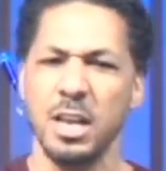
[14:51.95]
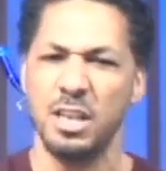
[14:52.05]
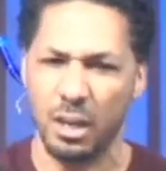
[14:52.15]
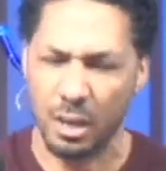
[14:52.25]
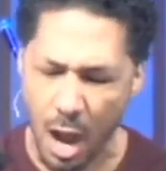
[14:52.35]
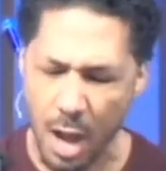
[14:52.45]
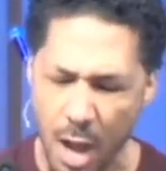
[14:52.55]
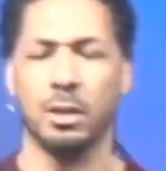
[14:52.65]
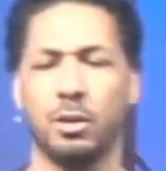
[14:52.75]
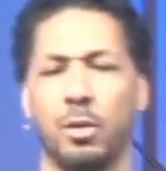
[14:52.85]
to
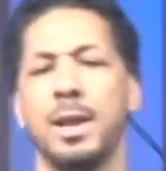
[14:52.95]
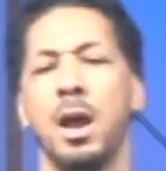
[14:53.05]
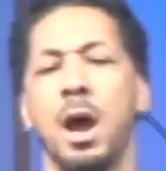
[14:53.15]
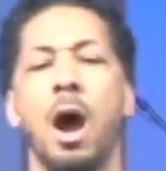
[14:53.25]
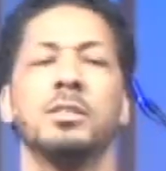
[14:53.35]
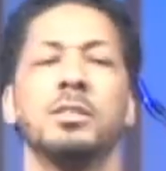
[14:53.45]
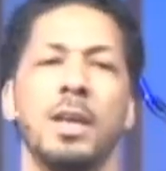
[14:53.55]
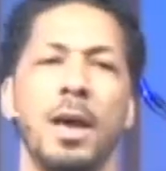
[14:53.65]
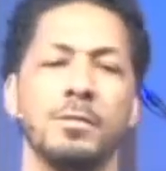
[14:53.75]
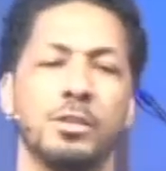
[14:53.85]
consecrate
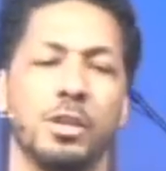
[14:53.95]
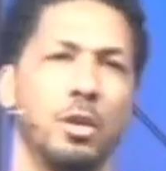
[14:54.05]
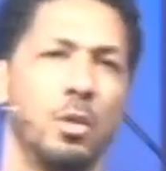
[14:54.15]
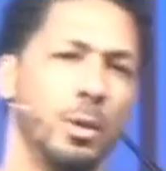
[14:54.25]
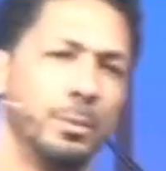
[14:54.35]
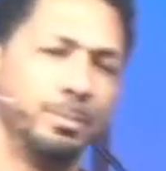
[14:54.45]
ourselves to the Lord.